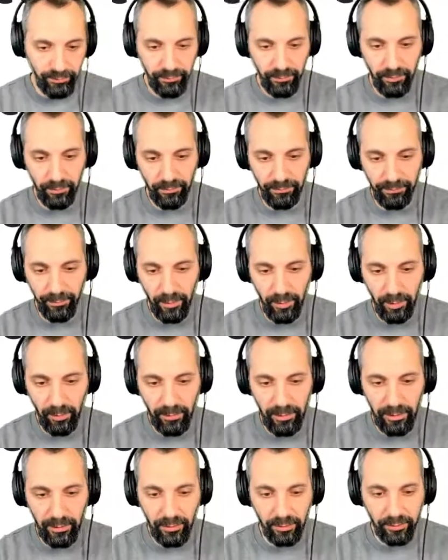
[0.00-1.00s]

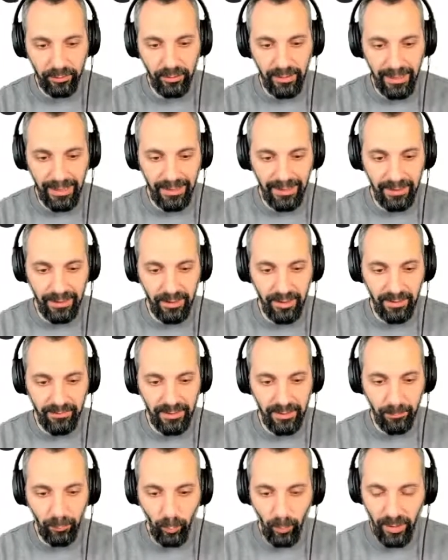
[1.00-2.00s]
follow along today and then you have
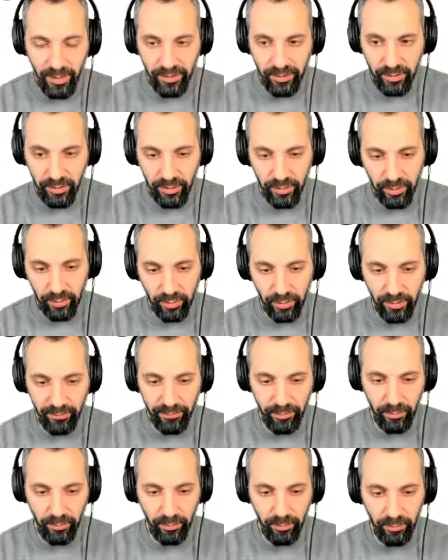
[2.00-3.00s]
some questions, or
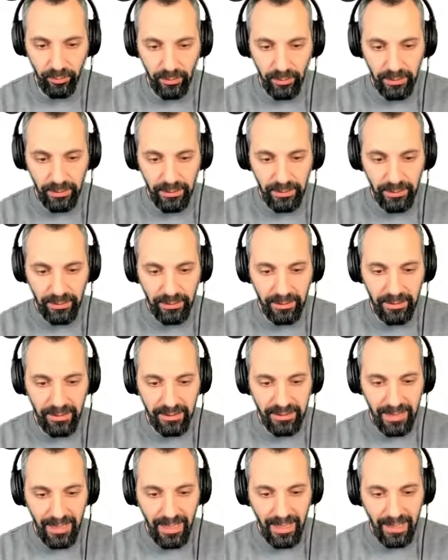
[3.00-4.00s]
if you
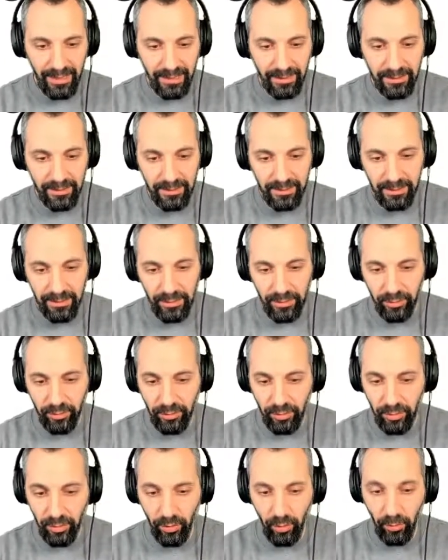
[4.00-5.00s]
decide
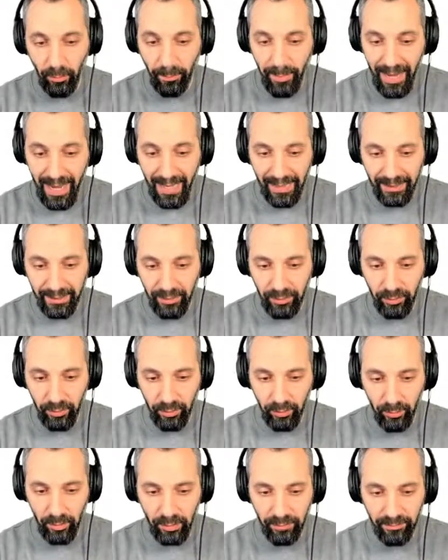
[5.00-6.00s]
to go back
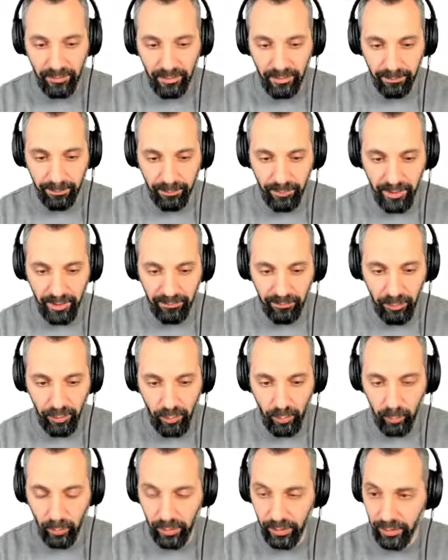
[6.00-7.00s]
into one of our
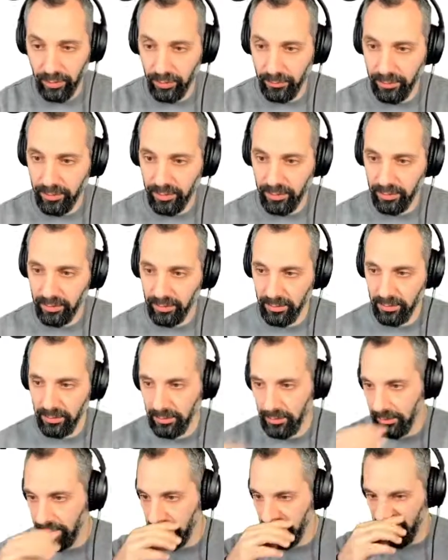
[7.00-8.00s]
previous workshops
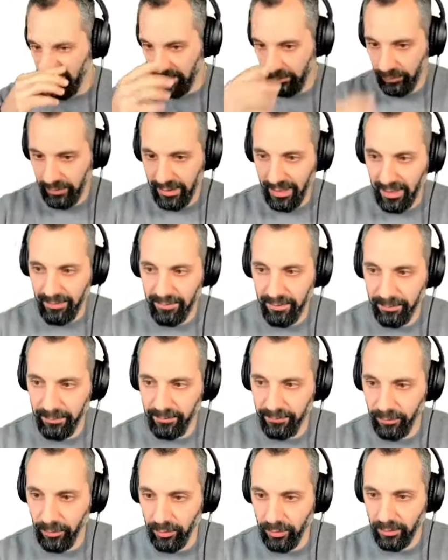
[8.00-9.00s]
that we covered
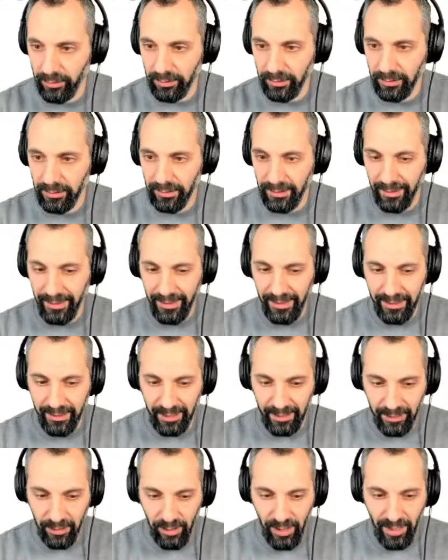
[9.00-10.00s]
before and
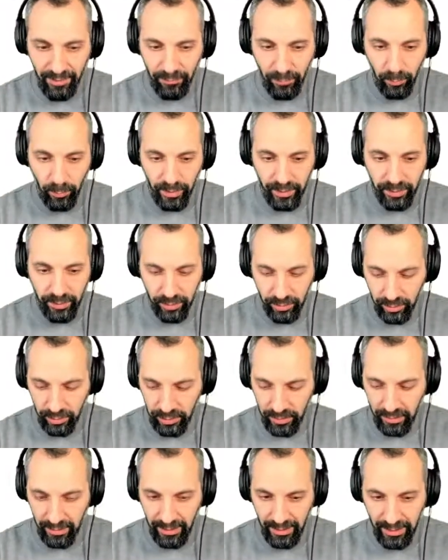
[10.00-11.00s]
you have
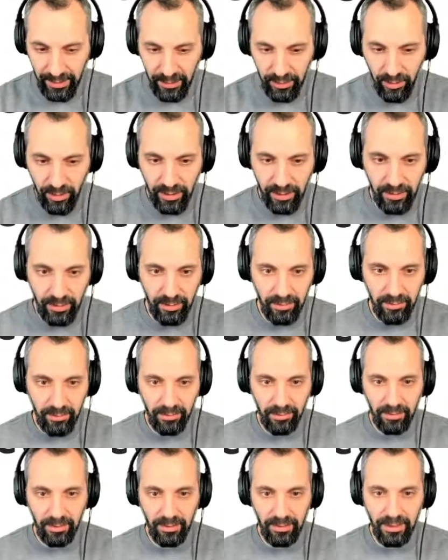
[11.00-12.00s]
questions, then you can
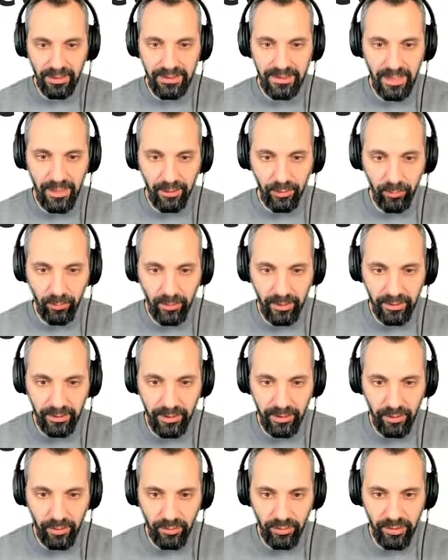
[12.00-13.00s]
reach out to our
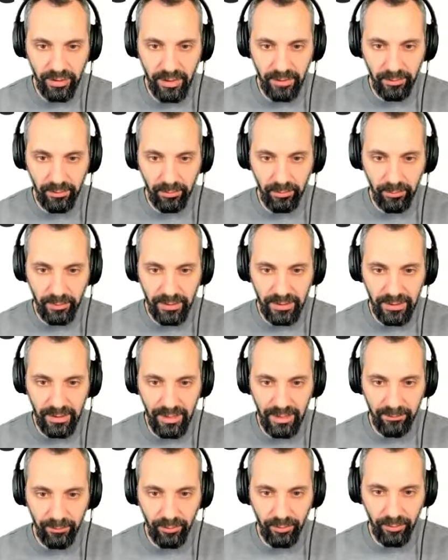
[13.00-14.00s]
Discord channel, which
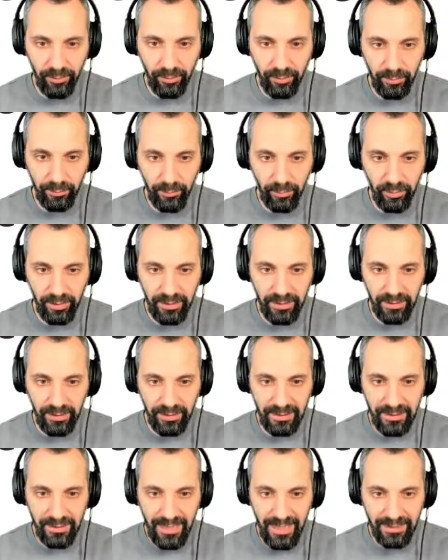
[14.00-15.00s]
I'm going to put in the
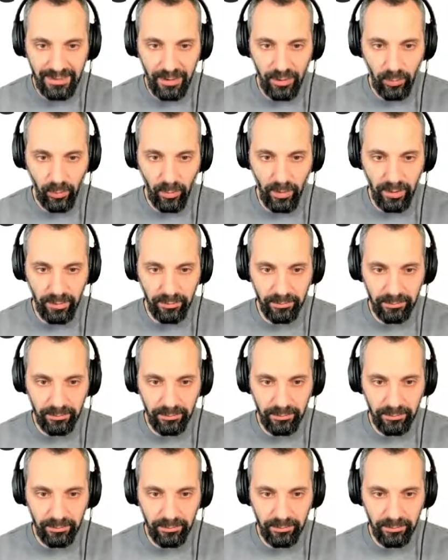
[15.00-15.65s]
chat as well